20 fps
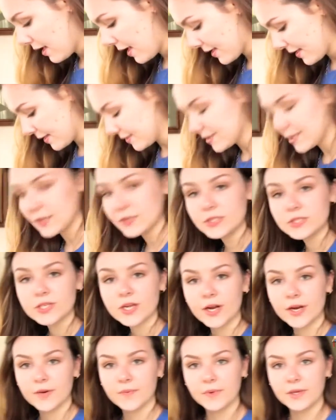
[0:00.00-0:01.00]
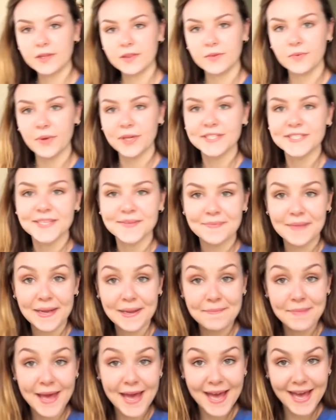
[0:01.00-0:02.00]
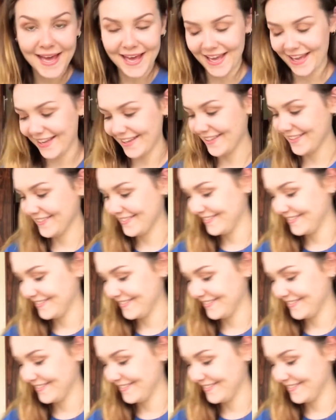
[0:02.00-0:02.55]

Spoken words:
I guess I'll start with what's in my bag.